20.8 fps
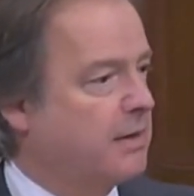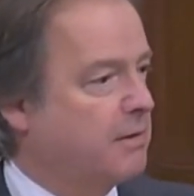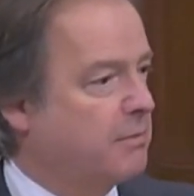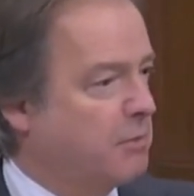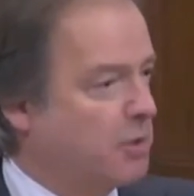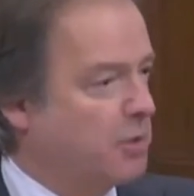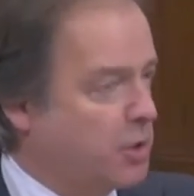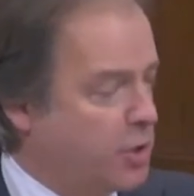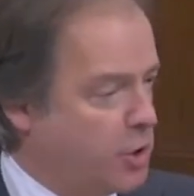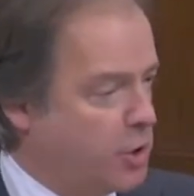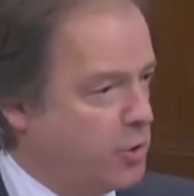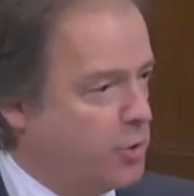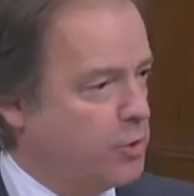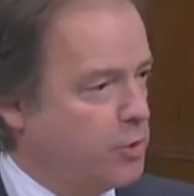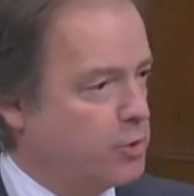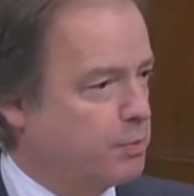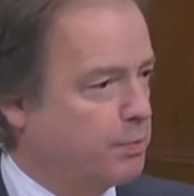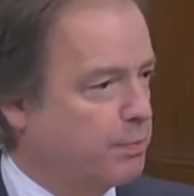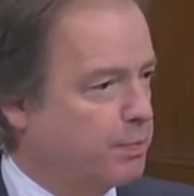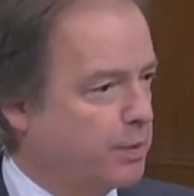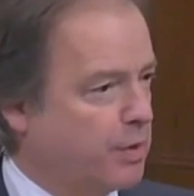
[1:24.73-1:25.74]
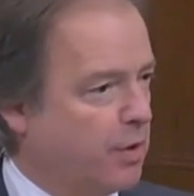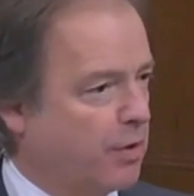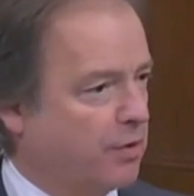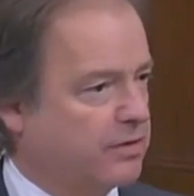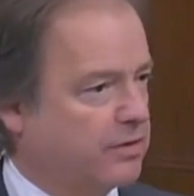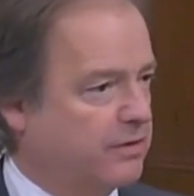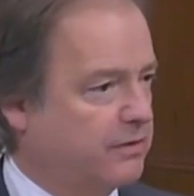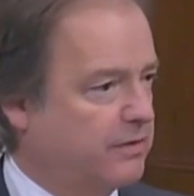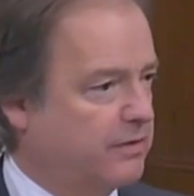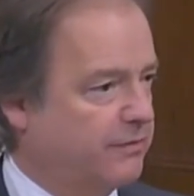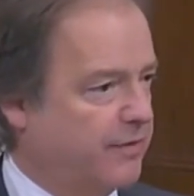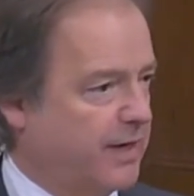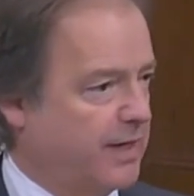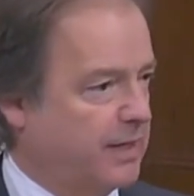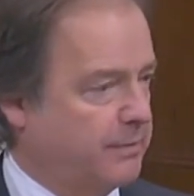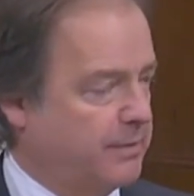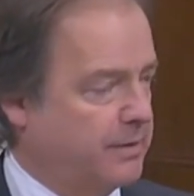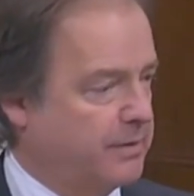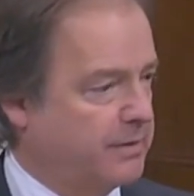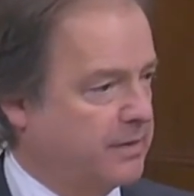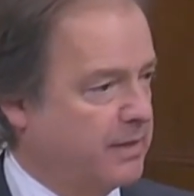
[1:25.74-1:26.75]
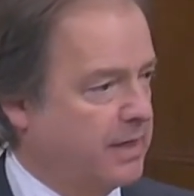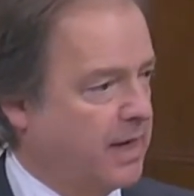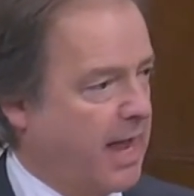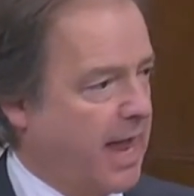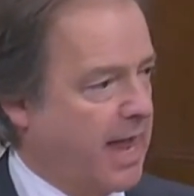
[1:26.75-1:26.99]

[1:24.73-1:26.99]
huge blocks of development.